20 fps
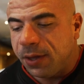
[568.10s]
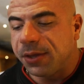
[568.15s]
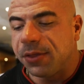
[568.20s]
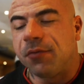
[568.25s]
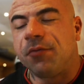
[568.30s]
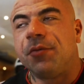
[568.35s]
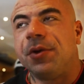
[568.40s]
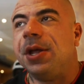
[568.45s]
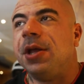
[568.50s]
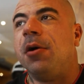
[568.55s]
the
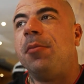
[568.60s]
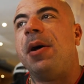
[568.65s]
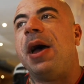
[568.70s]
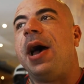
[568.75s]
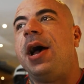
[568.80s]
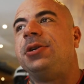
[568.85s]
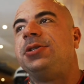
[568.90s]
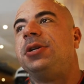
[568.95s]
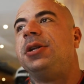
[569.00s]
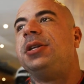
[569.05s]
real
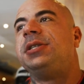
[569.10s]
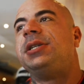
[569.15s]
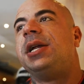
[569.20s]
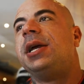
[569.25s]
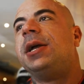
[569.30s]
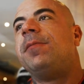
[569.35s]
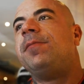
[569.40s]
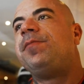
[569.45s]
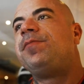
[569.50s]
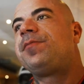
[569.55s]
passion. It's
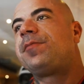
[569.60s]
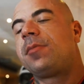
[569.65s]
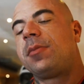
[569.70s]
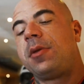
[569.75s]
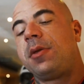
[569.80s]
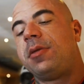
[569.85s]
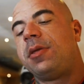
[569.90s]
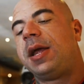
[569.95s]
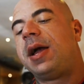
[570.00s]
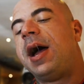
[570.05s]
like
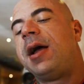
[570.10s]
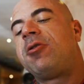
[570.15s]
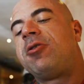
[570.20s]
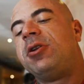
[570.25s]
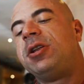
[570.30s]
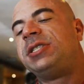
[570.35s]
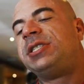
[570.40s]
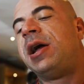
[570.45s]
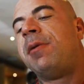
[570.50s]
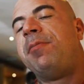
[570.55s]
I
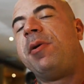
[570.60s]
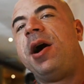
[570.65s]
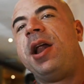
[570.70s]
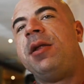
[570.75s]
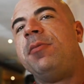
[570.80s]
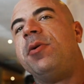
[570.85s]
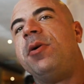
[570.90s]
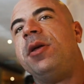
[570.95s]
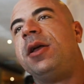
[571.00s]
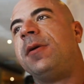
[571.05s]
couldn't stop
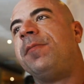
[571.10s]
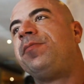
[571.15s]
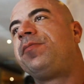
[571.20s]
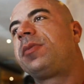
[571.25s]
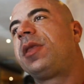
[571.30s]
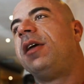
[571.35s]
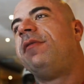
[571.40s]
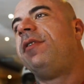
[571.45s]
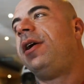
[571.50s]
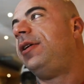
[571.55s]
bodybuilding
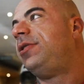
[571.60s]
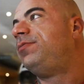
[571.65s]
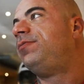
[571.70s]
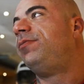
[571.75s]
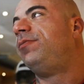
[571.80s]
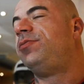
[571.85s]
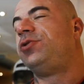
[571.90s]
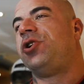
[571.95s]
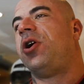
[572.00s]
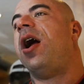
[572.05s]
if I
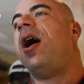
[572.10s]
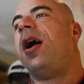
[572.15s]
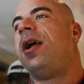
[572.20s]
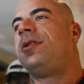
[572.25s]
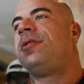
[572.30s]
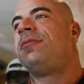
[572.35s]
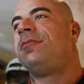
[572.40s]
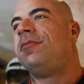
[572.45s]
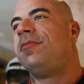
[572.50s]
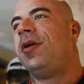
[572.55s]

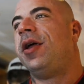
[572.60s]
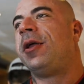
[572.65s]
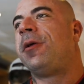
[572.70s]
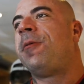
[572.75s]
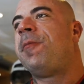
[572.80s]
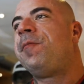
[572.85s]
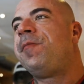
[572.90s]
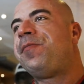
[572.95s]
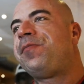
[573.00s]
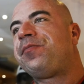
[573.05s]
tried. Like,
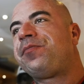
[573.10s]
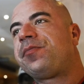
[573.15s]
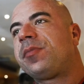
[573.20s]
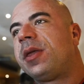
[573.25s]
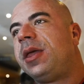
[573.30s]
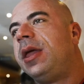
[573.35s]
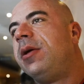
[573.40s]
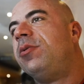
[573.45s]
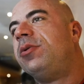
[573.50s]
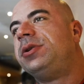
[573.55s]

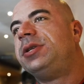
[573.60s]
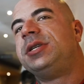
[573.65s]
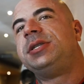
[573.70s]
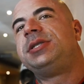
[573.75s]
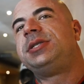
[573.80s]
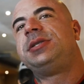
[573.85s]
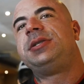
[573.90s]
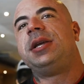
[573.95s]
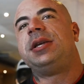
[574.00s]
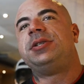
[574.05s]
it
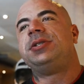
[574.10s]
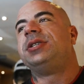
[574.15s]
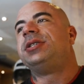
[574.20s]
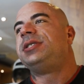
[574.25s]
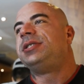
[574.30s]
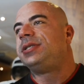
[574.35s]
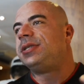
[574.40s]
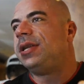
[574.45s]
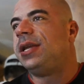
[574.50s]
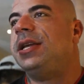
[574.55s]
just
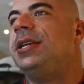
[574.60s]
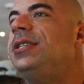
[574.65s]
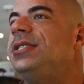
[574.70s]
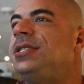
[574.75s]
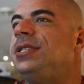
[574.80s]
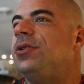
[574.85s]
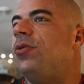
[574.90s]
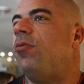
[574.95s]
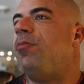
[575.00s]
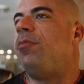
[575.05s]
is
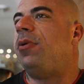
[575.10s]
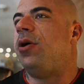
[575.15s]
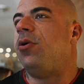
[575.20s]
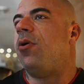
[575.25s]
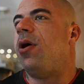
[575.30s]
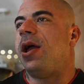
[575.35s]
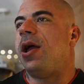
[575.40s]
who